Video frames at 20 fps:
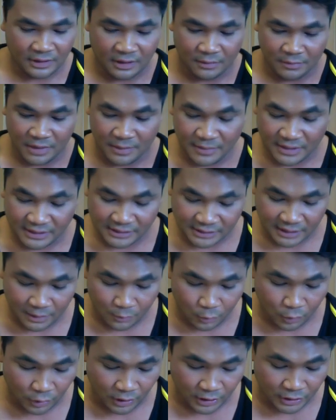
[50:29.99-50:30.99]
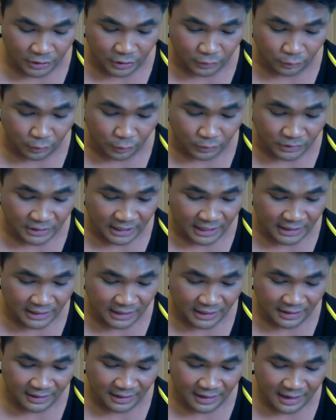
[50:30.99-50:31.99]
Maybe some were
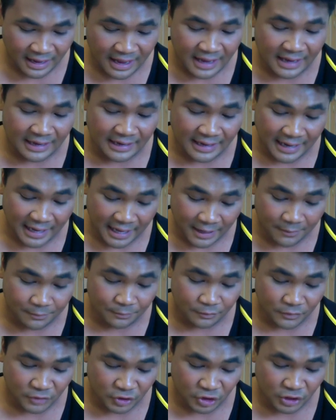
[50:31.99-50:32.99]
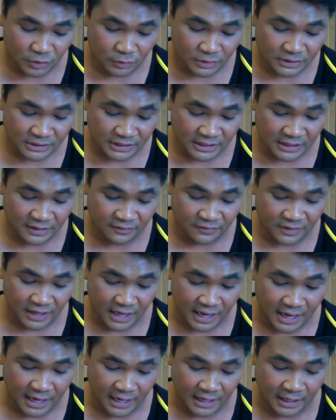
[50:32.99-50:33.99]
under-rotated. Yeah, she received
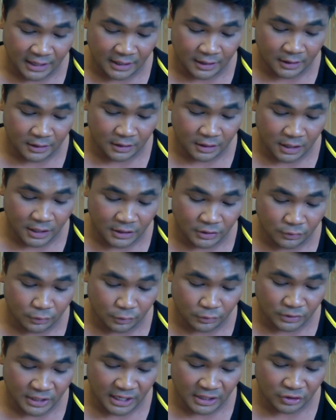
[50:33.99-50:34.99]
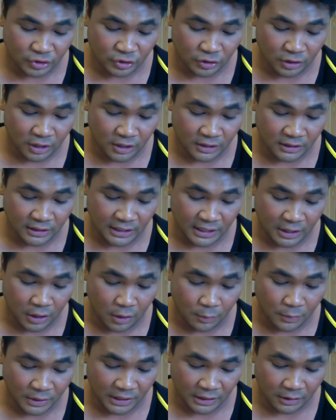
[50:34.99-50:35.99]
a under-rotation on the
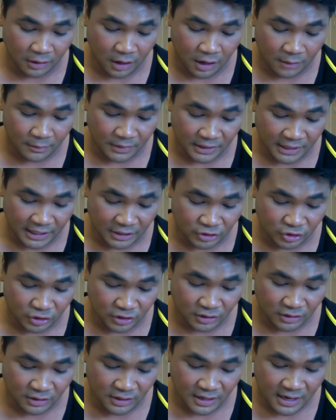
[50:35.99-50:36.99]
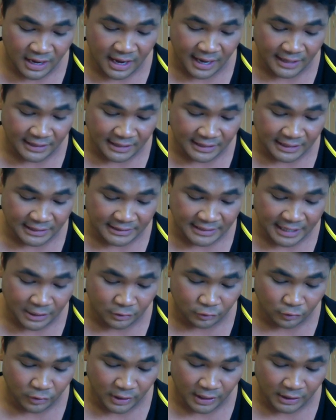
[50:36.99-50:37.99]
opening combination and then a
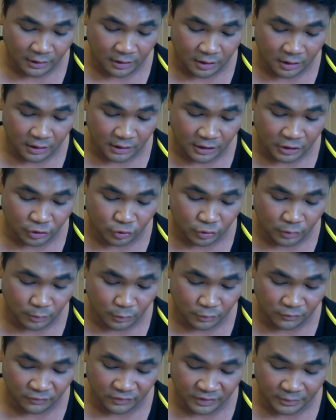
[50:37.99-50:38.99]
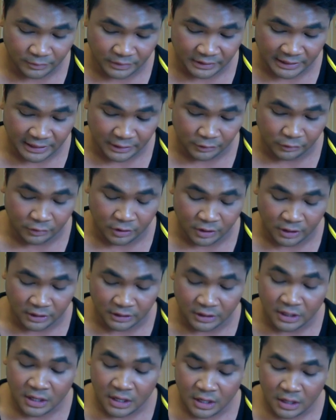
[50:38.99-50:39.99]
downgrade on a triple flip later
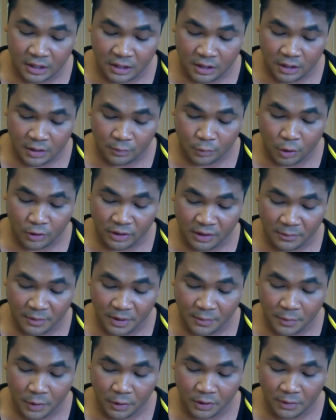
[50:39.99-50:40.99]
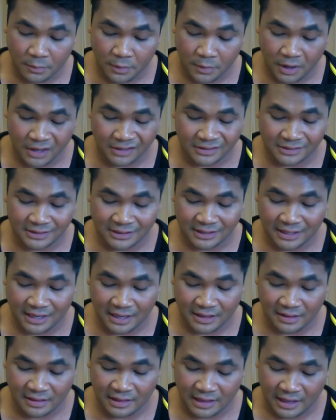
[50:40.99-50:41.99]
on. Program component marks
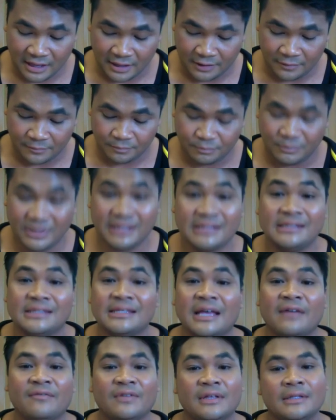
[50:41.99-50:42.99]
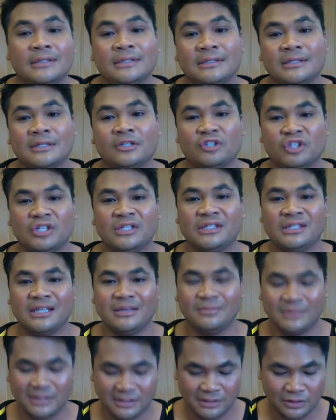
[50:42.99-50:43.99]
in the mid-sevens. She
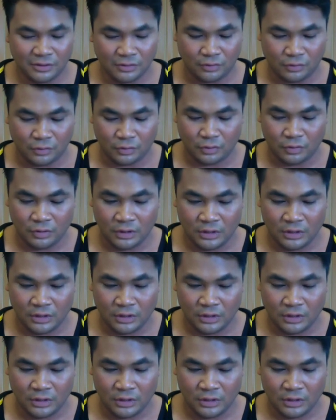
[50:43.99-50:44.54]
seems to